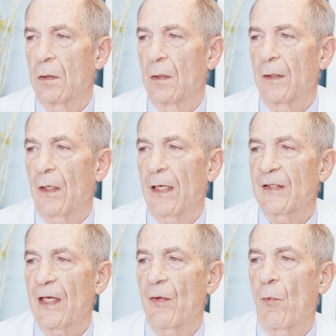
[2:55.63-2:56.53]
you know, I
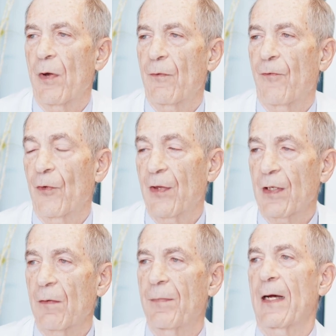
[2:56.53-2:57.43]
say the wonderful
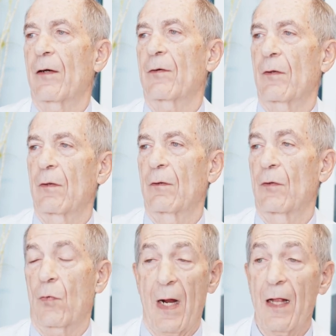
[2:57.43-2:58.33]
thing about
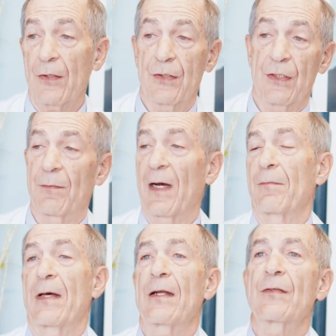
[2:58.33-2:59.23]
urology and about
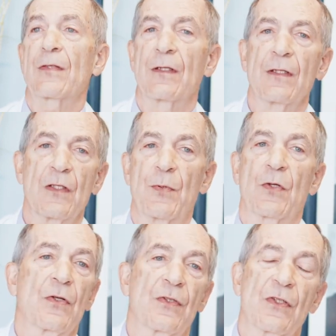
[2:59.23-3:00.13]
medicine
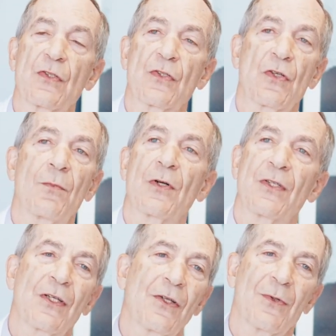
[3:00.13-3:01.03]
because there's so much
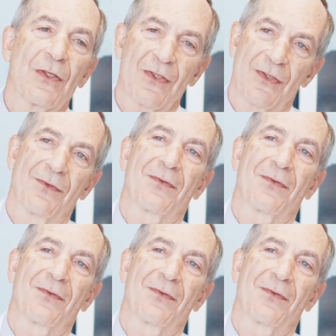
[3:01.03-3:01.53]
ignorance